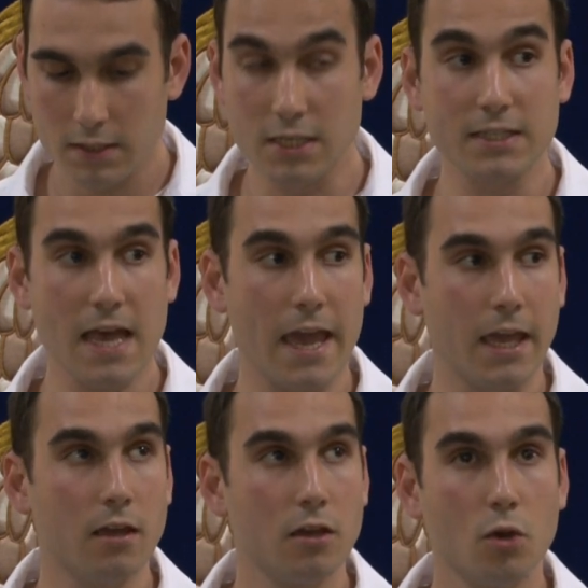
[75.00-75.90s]

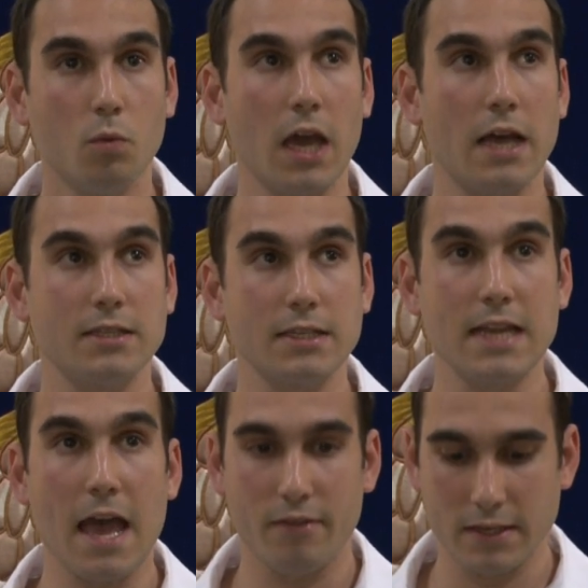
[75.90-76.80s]
Today, we
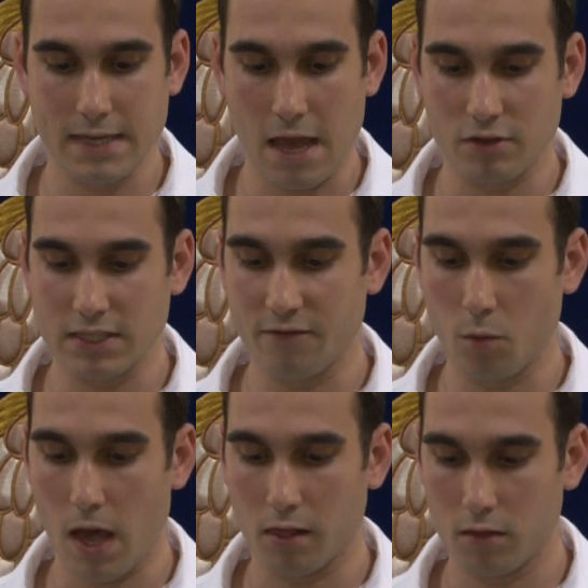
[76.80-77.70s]
understand this narrative
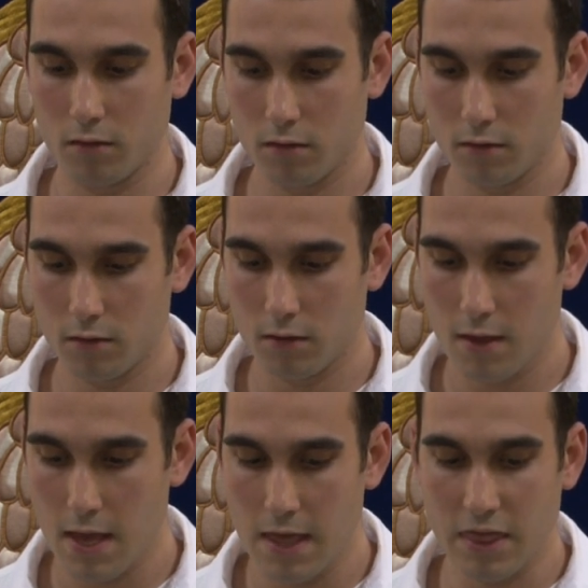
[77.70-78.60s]
well.
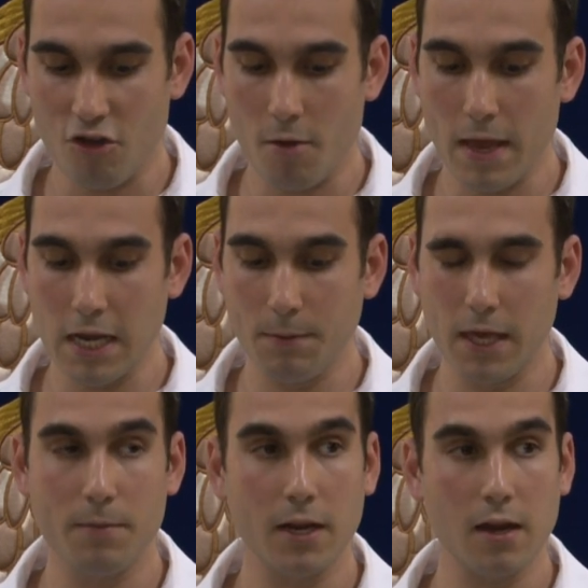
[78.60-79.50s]
There are many
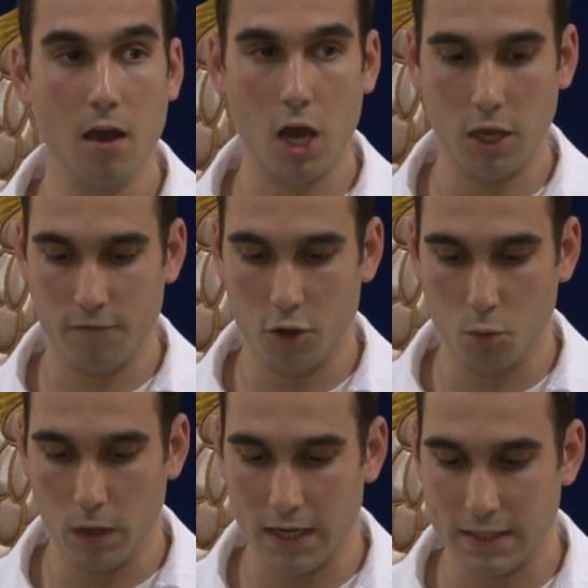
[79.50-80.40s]
people alive who
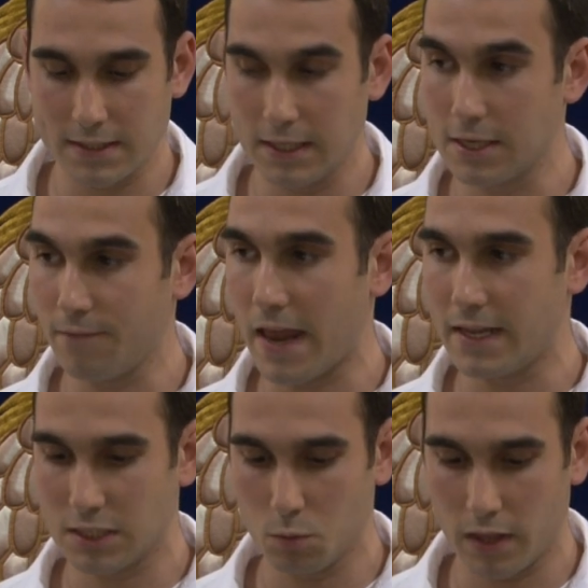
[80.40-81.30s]
witnessed these
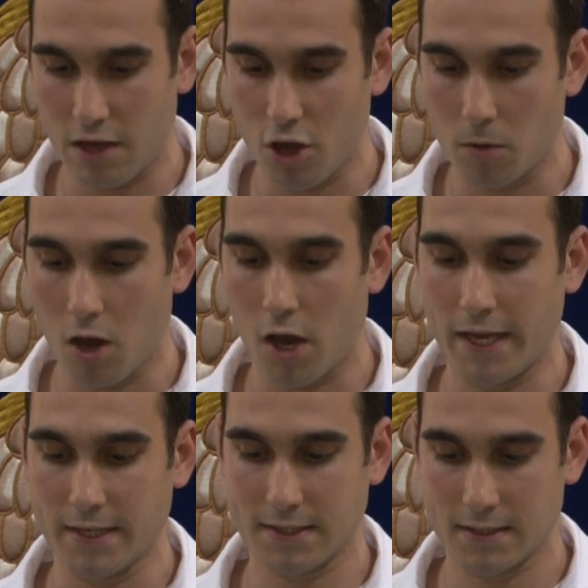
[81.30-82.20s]
events with their own
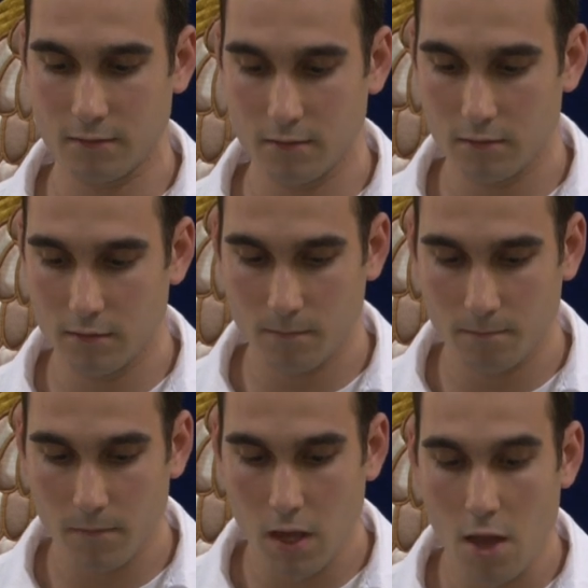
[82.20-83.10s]
eyes.
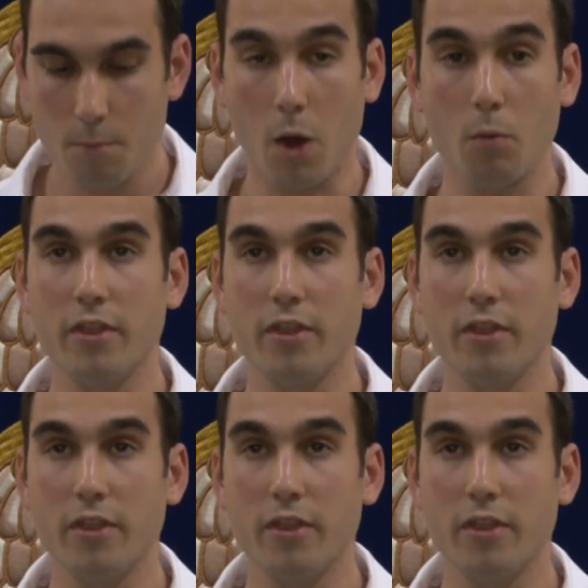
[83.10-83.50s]
But